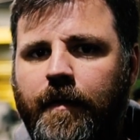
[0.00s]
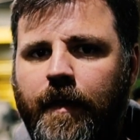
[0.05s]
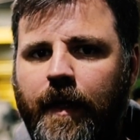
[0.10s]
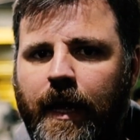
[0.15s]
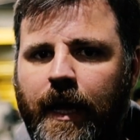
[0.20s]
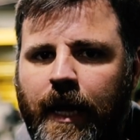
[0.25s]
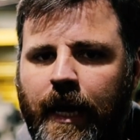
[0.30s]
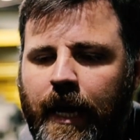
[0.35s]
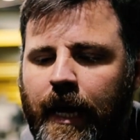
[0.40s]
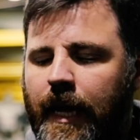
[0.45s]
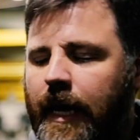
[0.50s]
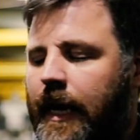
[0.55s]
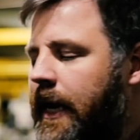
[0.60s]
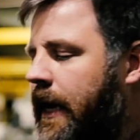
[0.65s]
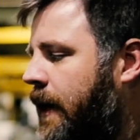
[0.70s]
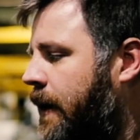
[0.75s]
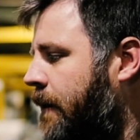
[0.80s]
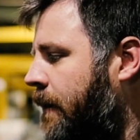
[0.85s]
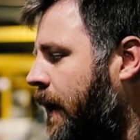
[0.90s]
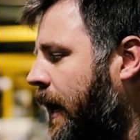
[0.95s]
they
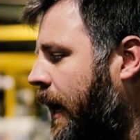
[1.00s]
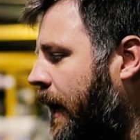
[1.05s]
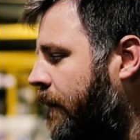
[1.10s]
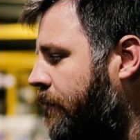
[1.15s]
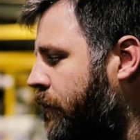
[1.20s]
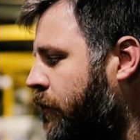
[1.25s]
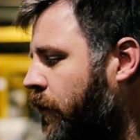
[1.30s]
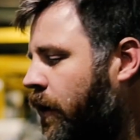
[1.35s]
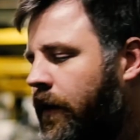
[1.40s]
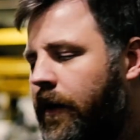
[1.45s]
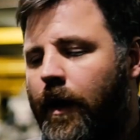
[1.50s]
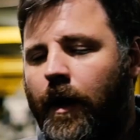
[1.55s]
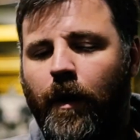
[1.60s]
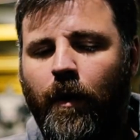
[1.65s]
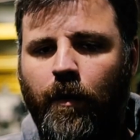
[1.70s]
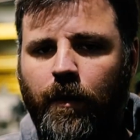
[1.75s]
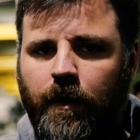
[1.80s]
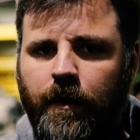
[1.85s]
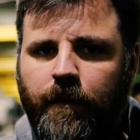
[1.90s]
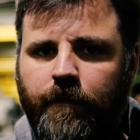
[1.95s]
have drilled a
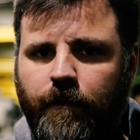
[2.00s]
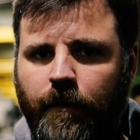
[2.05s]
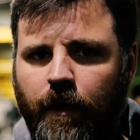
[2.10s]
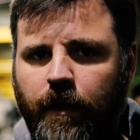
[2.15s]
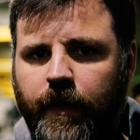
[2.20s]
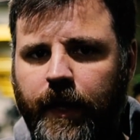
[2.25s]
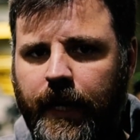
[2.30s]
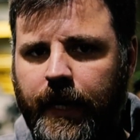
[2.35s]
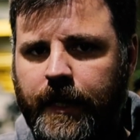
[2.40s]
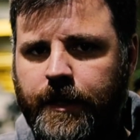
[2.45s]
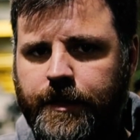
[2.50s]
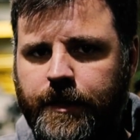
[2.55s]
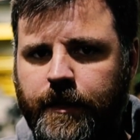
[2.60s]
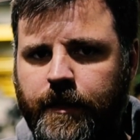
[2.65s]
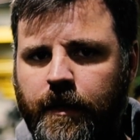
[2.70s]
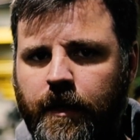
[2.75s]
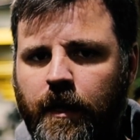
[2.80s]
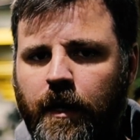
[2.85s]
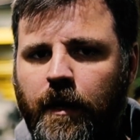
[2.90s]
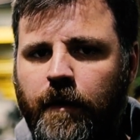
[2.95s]
hole in the front of the
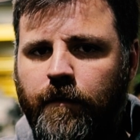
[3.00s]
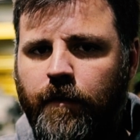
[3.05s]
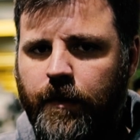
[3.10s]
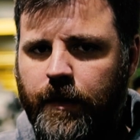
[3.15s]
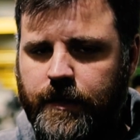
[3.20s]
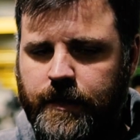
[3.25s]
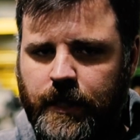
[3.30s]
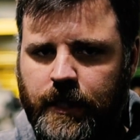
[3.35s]
engine for the